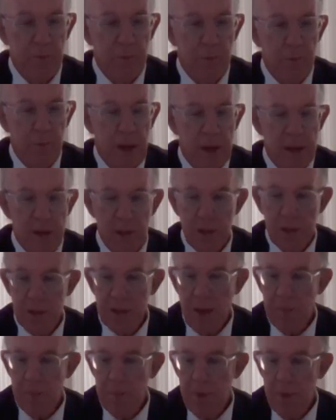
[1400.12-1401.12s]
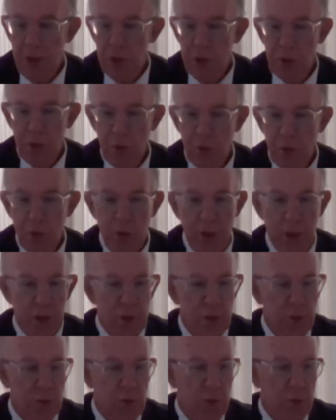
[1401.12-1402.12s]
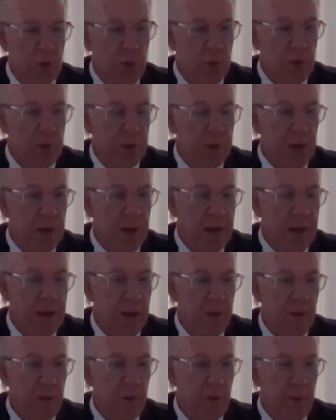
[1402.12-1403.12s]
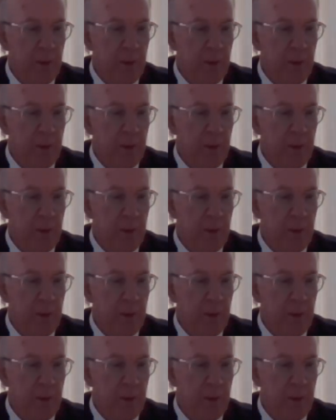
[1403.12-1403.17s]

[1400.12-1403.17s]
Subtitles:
makes some issue as to delay,